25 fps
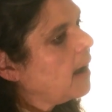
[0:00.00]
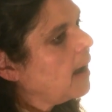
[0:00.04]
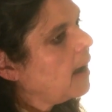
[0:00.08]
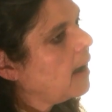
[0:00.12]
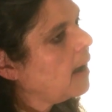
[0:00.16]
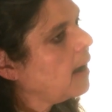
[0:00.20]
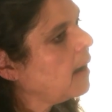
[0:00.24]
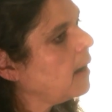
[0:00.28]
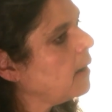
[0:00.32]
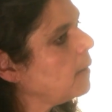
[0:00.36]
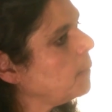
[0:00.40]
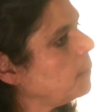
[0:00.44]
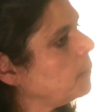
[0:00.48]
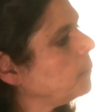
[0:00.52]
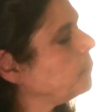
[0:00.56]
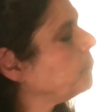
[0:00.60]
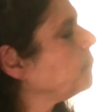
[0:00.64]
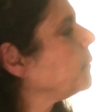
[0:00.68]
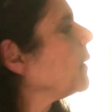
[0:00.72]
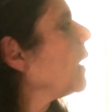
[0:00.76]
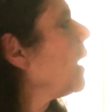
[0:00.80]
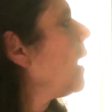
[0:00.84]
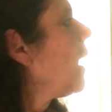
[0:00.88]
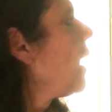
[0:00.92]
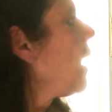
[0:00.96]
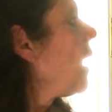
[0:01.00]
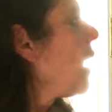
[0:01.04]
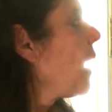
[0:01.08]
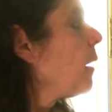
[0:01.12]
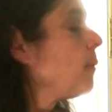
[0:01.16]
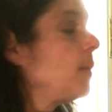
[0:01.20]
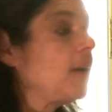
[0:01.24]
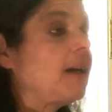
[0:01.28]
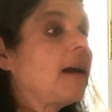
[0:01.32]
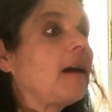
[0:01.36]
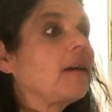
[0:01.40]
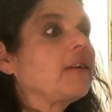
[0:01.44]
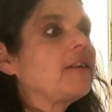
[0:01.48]

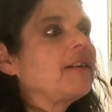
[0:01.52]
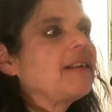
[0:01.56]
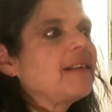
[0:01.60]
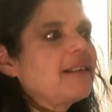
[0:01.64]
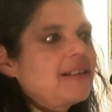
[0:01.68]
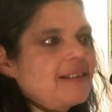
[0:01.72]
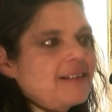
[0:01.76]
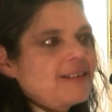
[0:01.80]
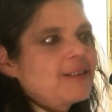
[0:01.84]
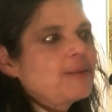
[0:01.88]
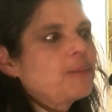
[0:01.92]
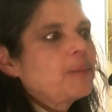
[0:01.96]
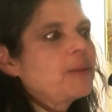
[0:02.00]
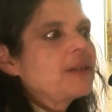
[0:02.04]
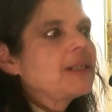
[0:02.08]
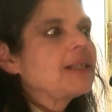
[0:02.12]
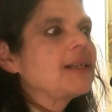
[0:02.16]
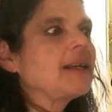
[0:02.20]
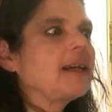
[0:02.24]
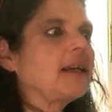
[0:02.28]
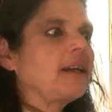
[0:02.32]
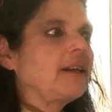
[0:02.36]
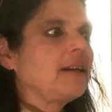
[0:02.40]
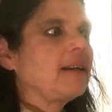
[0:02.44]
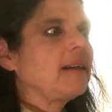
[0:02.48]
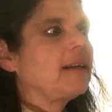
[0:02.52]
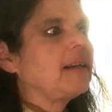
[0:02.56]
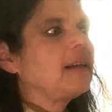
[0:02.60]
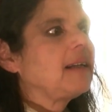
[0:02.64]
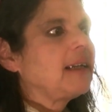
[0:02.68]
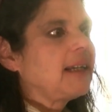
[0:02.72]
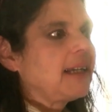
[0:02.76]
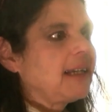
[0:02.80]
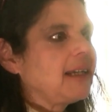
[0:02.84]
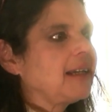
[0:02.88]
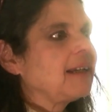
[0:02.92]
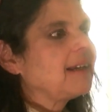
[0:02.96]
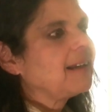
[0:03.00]
And we argue that this is
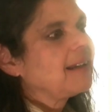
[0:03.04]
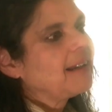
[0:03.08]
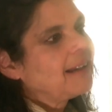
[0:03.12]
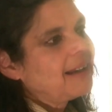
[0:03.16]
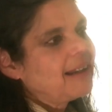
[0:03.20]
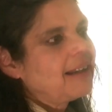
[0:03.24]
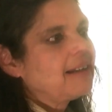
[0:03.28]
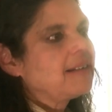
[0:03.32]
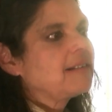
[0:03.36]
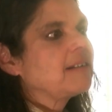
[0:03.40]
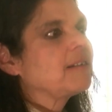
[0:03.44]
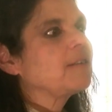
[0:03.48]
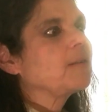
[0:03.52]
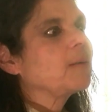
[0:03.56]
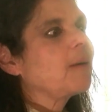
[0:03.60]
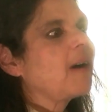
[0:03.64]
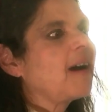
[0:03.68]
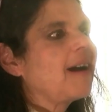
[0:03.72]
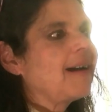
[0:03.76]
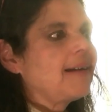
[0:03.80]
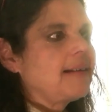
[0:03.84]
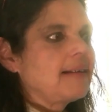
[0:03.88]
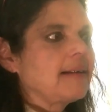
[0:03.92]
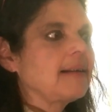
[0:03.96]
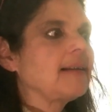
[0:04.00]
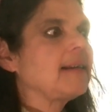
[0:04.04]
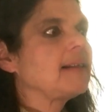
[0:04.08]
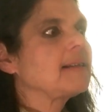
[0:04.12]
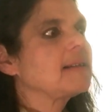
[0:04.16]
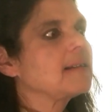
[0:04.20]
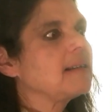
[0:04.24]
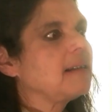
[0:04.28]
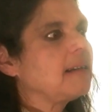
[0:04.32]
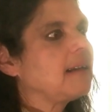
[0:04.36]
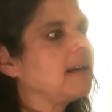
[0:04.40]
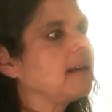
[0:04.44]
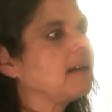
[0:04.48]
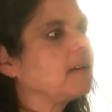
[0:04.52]
particularly intertwined and
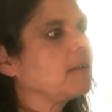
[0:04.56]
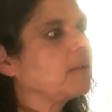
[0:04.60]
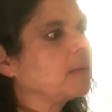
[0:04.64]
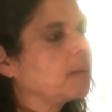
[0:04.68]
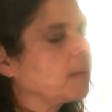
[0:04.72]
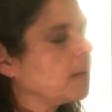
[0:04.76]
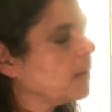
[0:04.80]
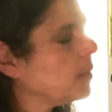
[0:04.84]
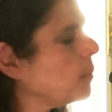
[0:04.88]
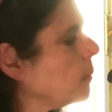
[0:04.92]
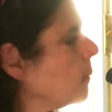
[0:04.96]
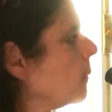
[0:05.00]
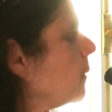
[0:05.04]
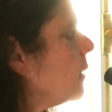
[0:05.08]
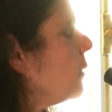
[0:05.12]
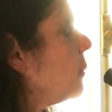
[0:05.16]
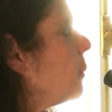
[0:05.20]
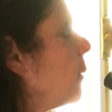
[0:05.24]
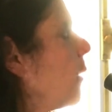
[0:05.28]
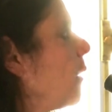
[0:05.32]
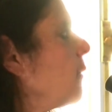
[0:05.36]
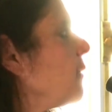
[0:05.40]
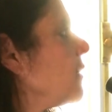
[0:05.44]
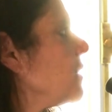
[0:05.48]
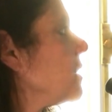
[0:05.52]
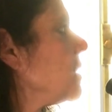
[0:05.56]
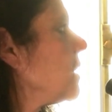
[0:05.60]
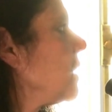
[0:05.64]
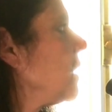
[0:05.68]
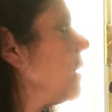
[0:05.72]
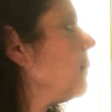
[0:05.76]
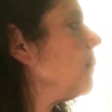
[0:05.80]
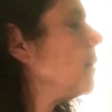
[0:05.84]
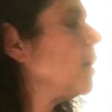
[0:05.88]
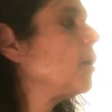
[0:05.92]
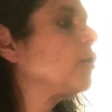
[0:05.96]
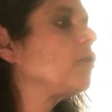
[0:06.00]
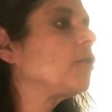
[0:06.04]
interlinked with poverty.
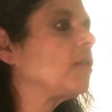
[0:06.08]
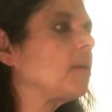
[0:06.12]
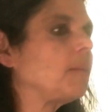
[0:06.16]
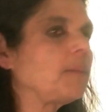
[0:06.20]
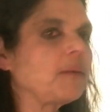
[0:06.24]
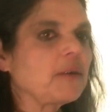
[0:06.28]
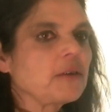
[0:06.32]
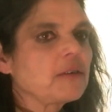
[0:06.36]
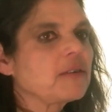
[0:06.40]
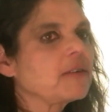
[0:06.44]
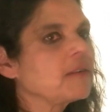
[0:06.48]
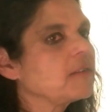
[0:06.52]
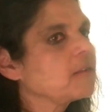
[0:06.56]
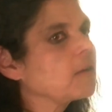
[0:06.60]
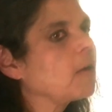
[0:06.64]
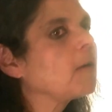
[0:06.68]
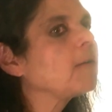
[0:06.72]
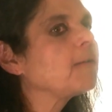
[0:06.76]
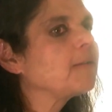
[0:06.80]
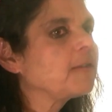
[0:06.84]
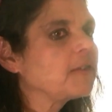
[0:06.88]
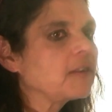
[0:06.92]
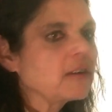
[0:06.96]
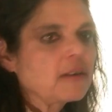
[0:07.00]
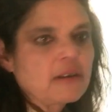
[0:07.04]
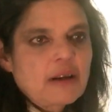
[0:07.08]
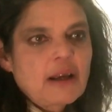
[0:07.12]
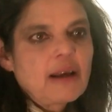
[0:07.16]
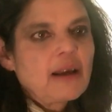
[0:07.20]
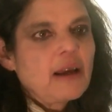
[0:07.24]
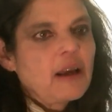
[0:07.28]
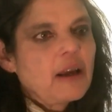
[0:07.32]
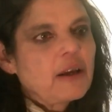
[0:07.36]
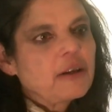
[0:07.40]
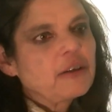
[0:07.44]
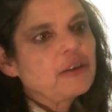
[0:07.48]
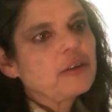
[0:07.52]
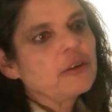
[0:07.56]
Emotional abuse is often
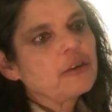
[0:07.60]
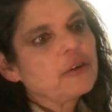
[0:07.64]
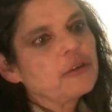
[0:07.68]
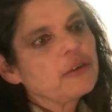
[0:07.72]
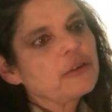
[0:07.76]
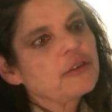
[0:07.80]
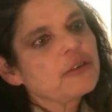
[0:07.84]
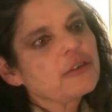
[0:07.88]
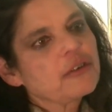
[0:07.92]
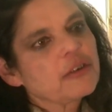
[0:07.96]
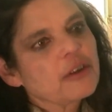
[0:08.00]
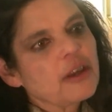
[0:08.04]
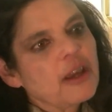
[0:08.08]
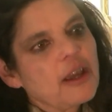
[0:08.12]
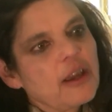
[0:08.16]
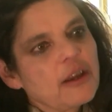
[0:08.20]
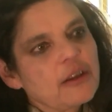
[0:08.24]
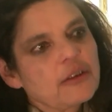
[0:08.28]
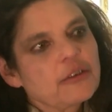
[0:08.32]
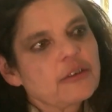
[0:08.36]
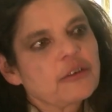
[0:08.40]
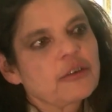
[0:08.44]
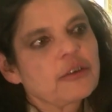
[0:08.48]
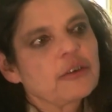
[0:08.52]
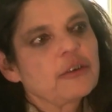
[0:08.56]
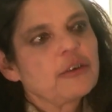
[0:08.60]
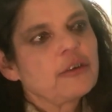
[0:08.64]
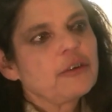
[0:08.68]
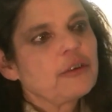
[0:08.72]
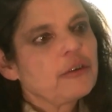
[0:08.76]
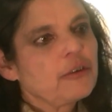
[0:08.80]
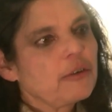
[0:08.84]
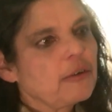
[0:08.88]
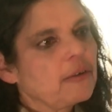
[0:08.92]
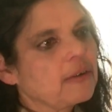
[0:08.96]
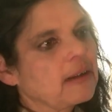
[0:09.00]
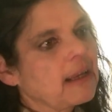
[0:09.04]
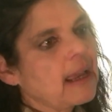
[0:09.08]
used
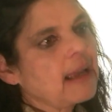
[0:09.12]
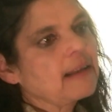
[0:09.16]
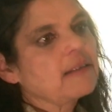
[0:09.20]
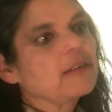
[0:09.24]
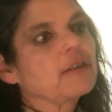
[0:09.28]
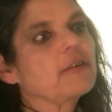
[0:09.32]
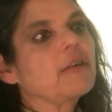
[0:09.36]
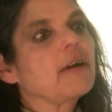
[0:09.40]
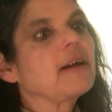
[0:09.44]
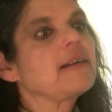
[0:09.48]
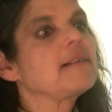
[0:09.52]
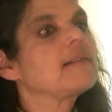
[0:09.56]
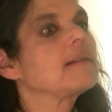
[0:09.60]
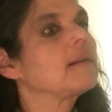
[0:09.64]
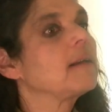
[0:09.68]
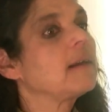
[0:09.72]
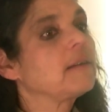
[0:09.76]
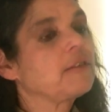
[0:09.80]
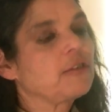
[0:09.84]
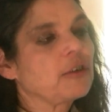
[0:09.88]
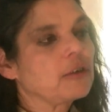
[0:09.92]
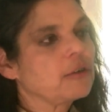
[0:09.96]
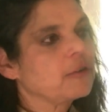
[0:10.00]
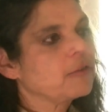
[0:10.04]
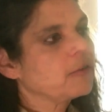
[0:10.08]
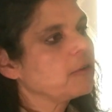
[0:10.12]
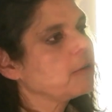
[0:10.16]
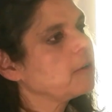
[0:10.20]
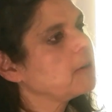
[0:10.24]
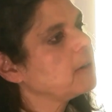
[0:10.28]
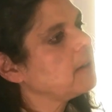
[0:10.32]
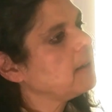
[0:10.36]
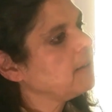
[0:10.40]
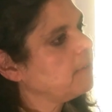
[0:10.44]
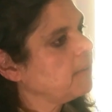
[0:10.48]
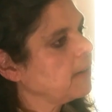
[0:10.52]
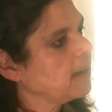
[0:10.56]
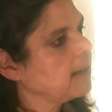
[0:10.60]
to categorise children who
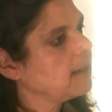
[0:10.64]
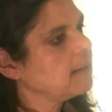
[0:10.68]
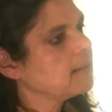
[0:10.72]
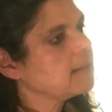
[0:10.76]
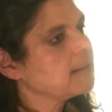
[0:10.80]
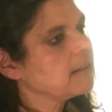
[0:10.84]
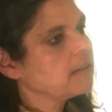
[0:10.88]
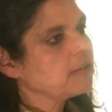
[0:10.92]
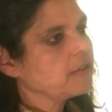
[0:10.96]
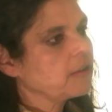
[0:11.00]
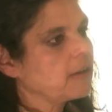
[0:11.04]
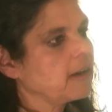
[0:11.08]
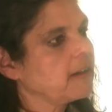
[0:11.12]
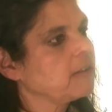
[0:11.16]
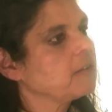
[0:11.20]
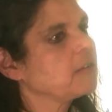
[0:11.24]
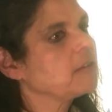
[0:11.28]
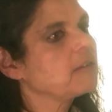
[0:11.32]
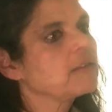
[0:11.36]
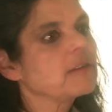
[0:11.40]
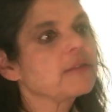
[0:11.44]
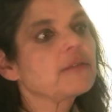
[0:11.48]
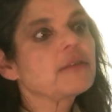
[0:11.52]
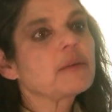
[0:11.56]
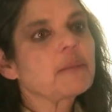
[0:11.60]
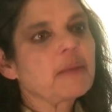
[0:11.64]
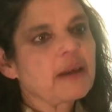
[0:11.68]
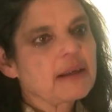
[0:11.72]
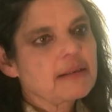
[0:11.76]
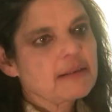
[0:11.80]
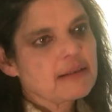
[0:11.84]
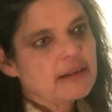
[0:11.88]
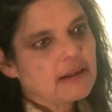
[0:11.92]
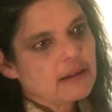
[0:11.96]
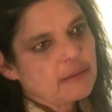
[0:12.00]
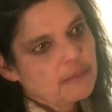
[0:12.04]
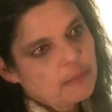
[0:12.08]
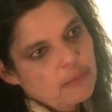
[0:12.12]
are living in situations of
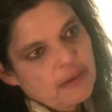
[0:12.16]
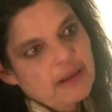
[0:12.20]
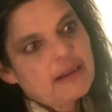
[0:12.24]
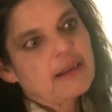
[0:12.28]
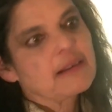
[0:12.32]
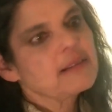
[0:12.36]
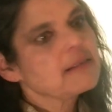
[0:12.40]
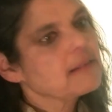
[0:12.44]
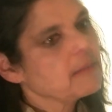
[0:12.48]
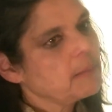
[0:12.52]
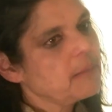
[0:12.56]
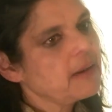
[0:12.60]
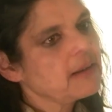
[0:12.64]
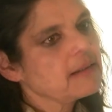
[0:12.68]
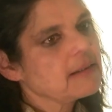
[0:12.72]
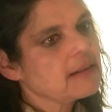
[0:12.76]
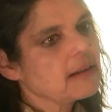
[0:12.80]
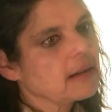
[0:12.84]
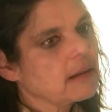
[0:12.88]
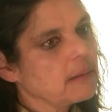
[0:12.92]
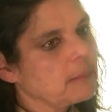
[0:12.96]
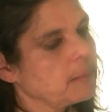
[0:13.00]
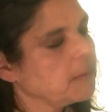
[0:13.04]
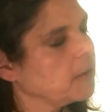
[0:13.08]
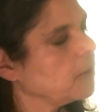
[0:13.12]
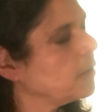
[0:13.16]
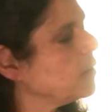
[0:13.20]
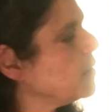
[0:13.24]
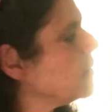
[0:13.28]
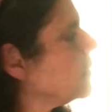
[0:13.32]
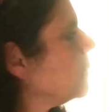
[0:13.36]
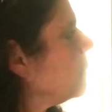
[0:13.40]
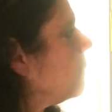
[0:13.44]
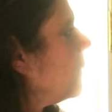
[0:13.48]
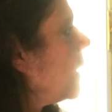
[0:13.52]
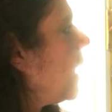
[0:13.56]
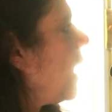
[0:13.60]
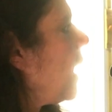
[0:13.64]
where there's domestic abuse